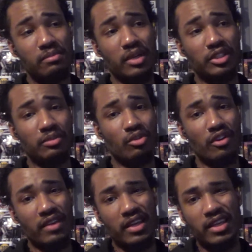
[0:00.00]
much more
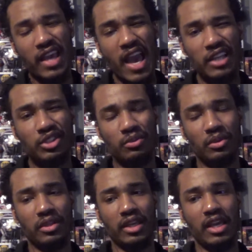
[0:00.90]
of a
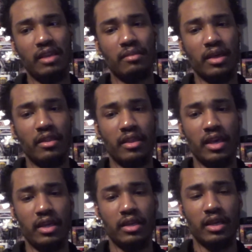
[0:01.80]
casual game
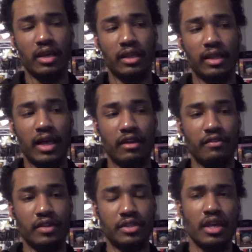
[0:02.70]
than a lot of
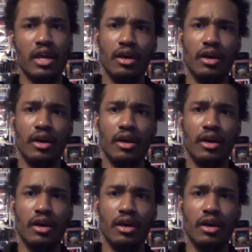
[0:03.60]
its